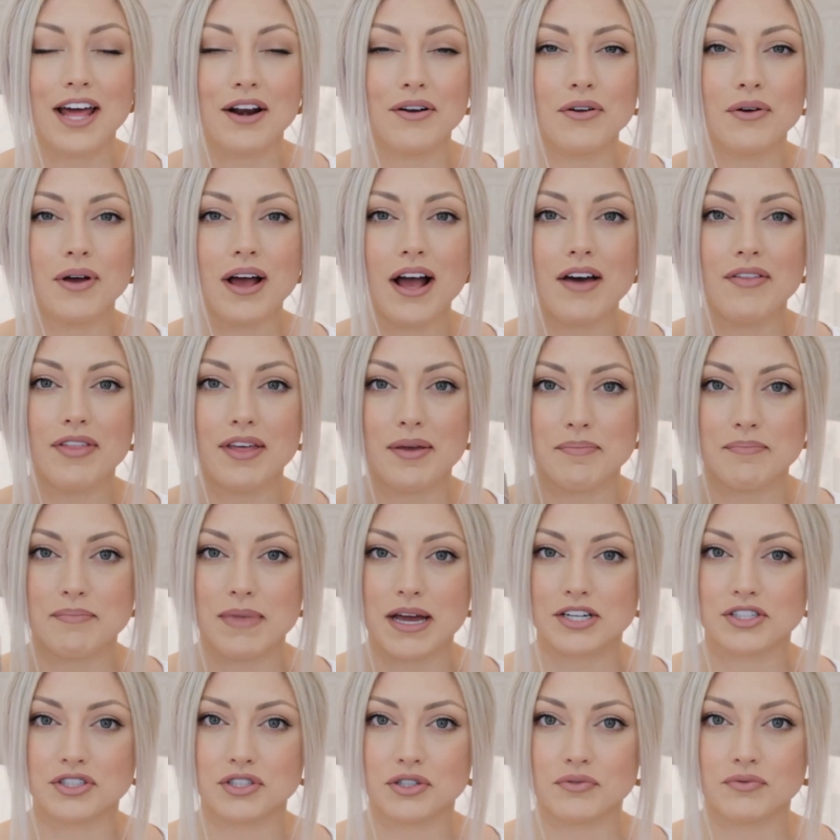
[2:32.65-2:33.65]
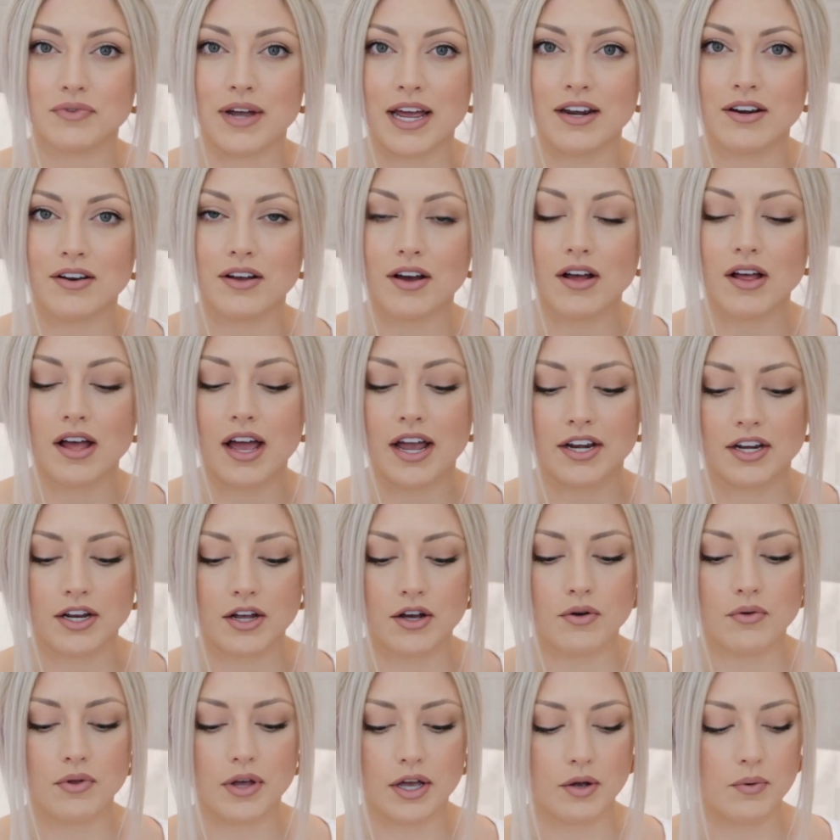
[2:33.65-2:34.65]
I don't know how they measure retinol. I
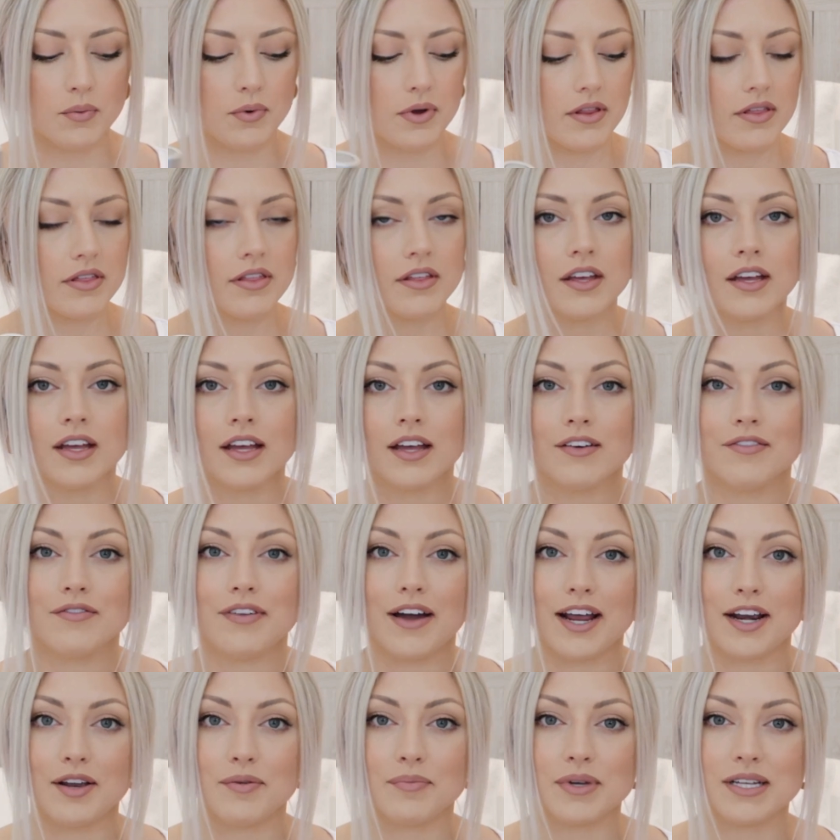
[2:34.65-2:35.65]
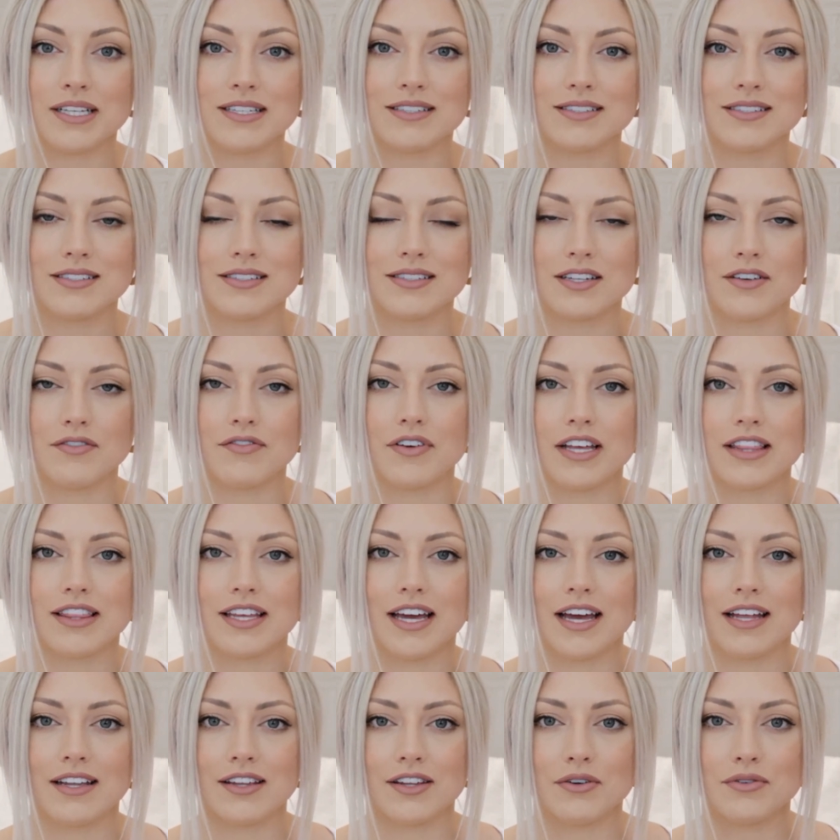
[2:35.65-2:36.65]
know like with vitamins and stuff like
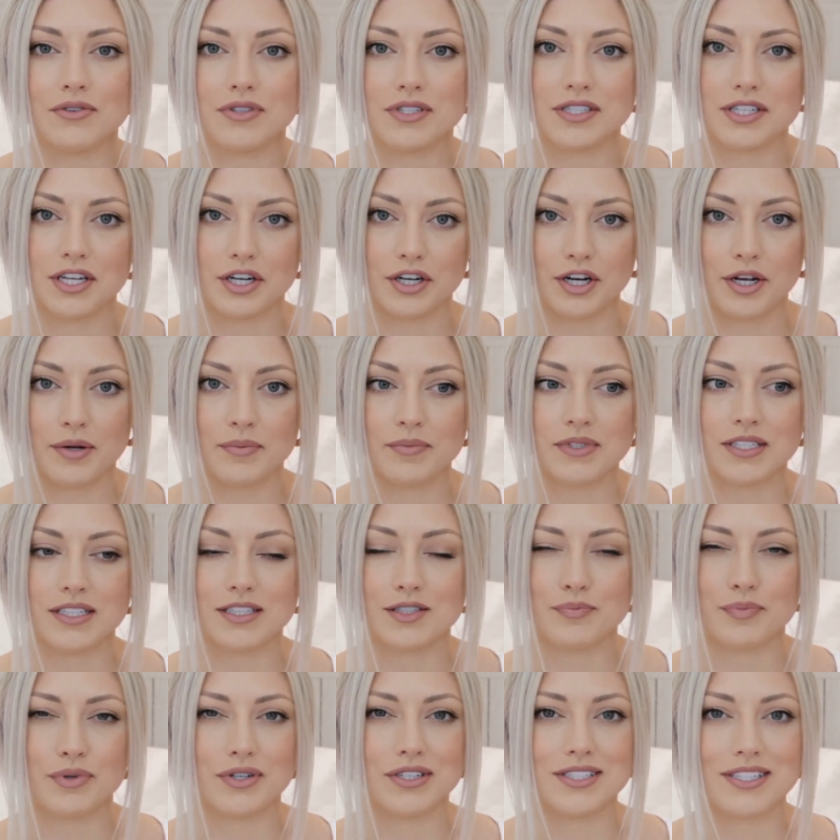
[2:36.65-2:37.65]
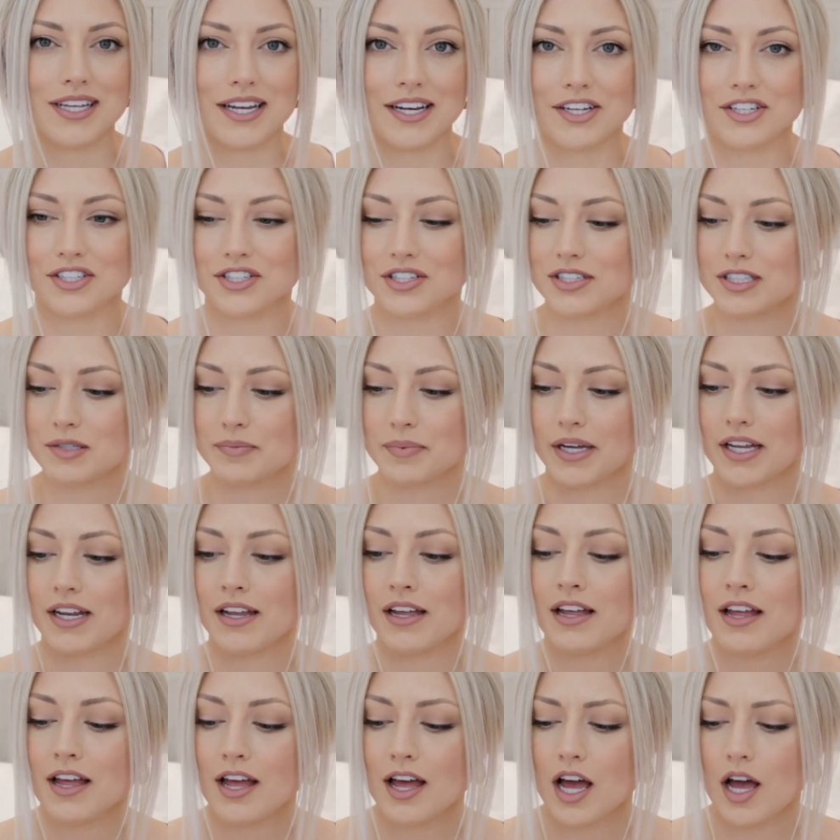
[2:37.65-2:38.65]
that and those serums, it's percentages,
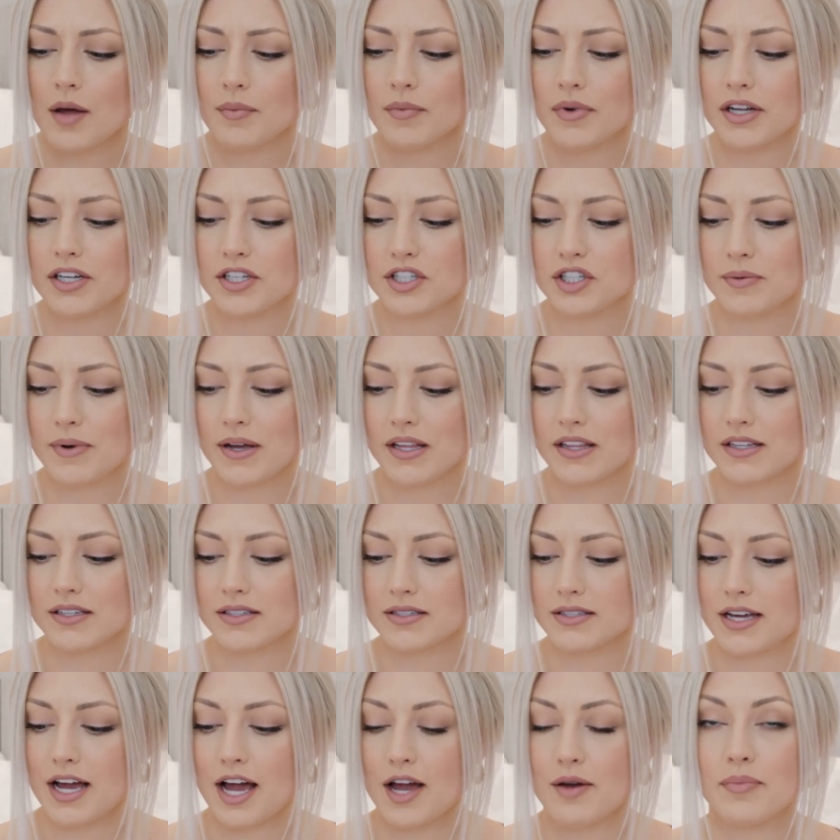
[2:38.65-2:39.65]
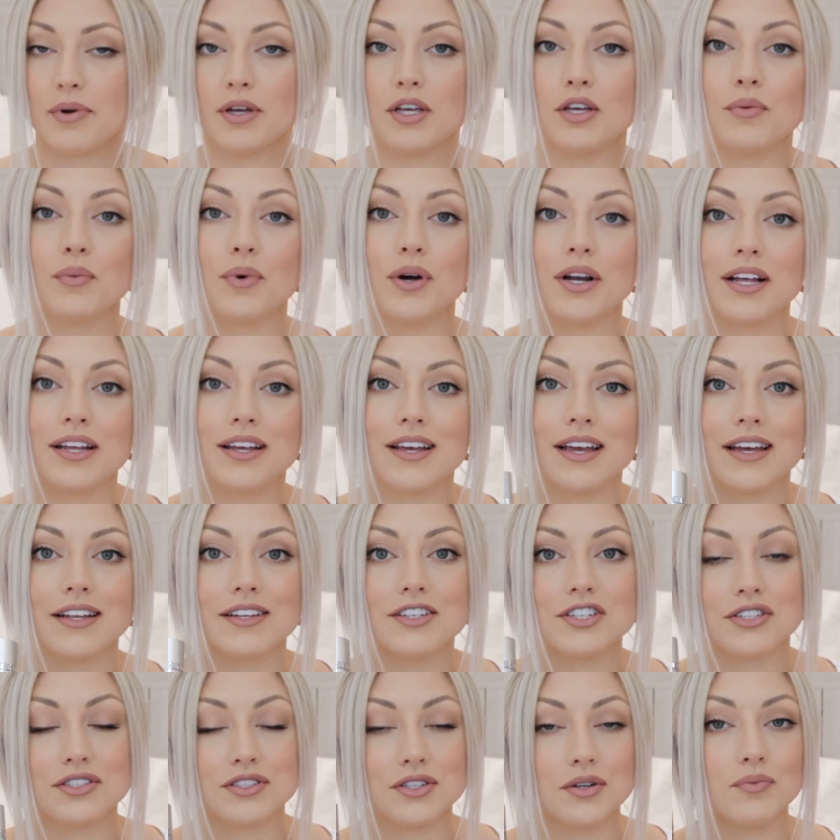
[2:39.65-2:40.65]
but I'm not sure about this guy. But you want to
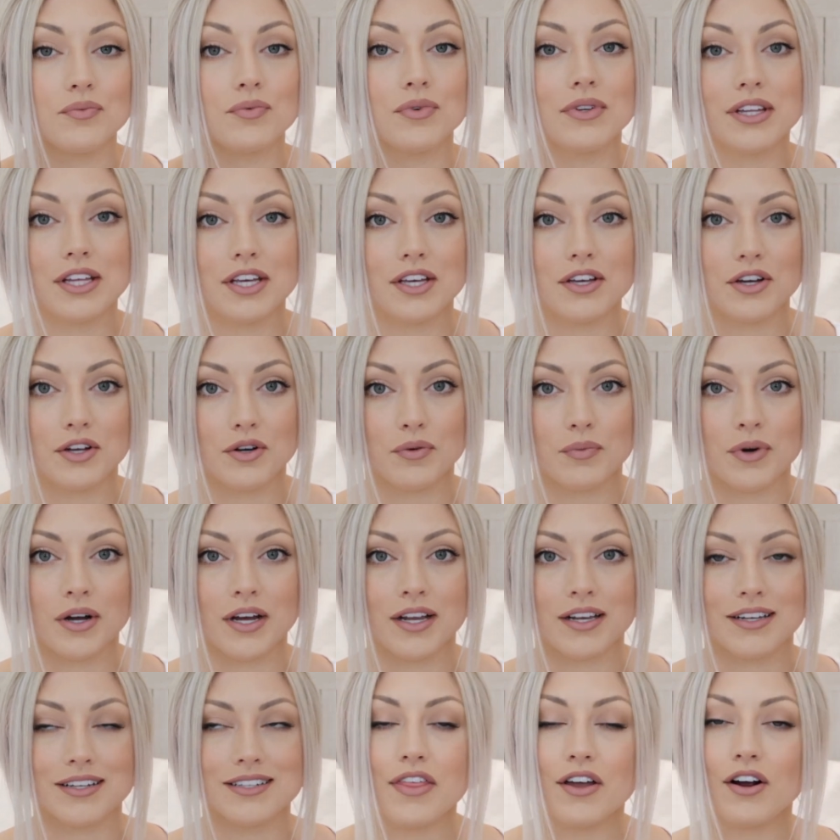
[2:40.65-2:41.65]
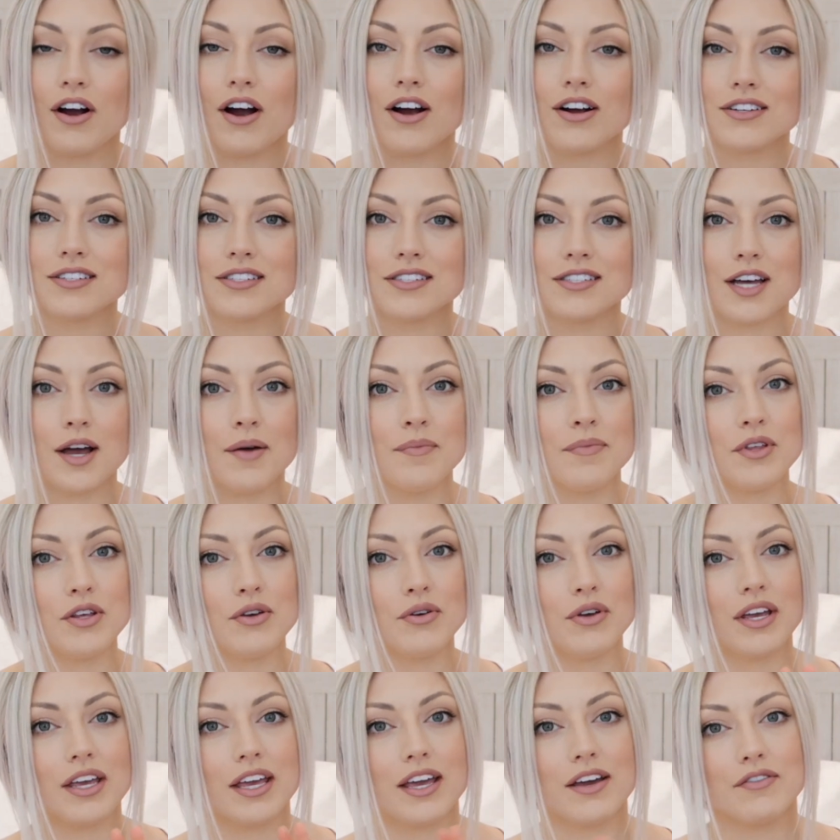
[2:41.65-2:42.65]
get just a really good one. There are some that
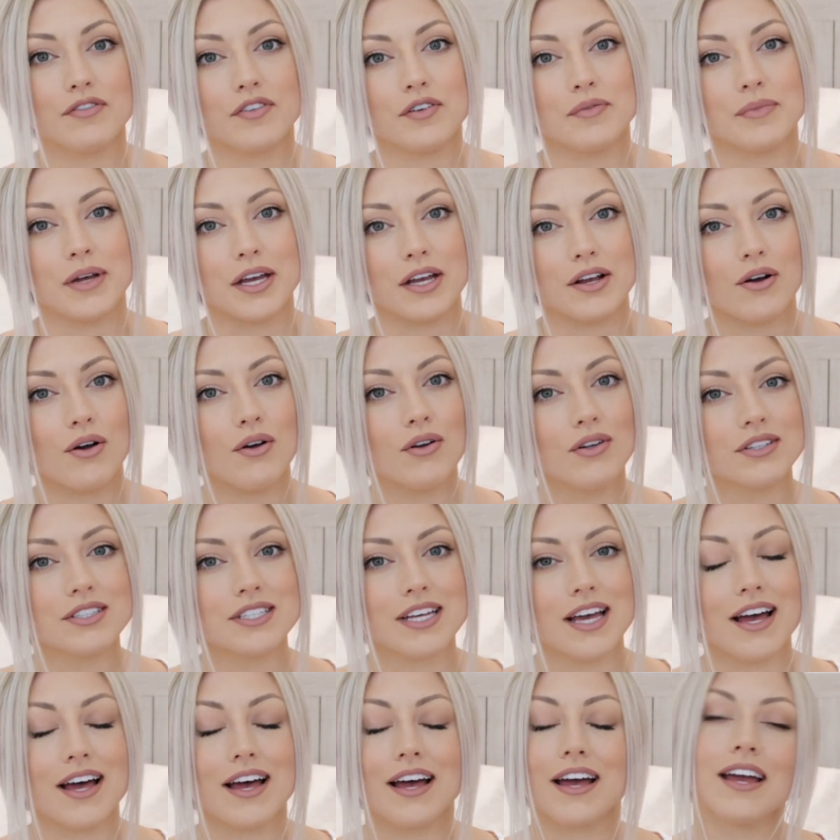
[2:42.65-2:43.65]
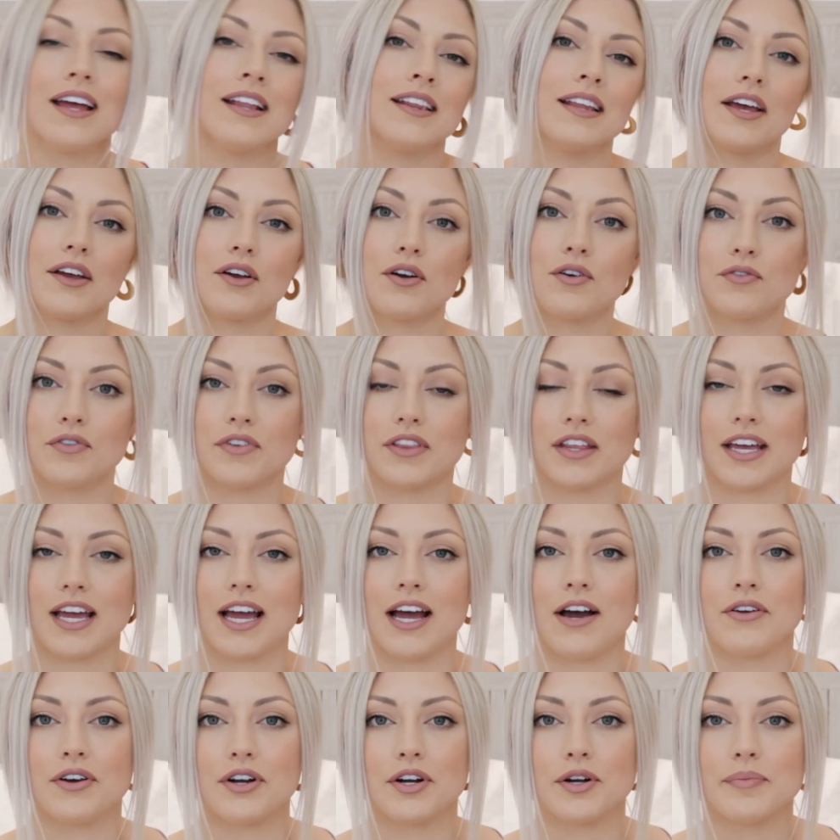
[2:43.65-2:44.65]
you can get from like Ulta and like over the
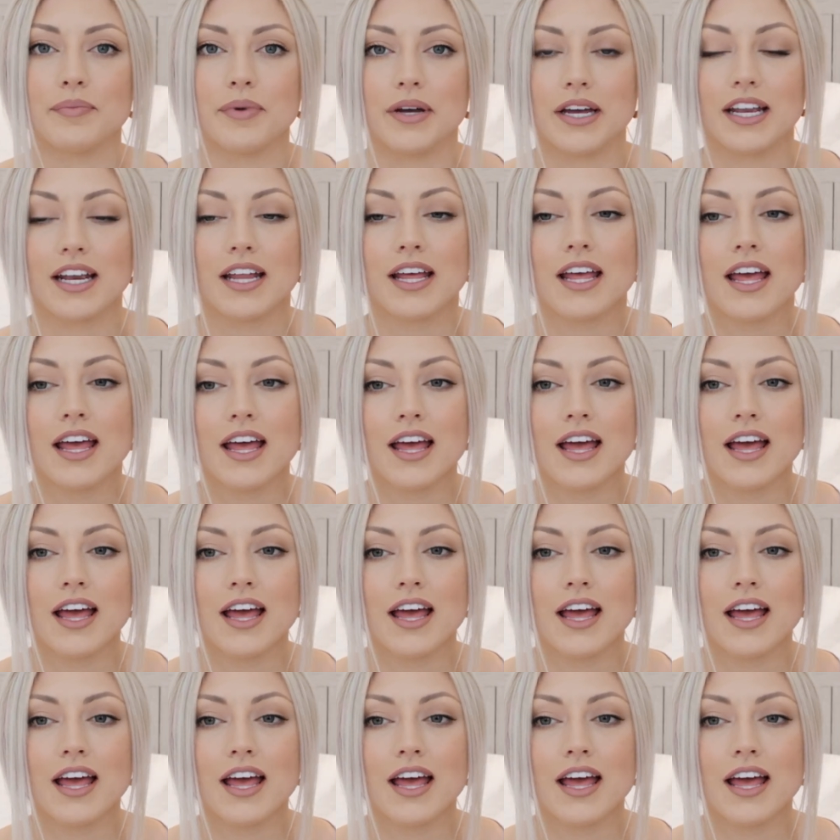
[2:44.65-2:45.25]
counter, but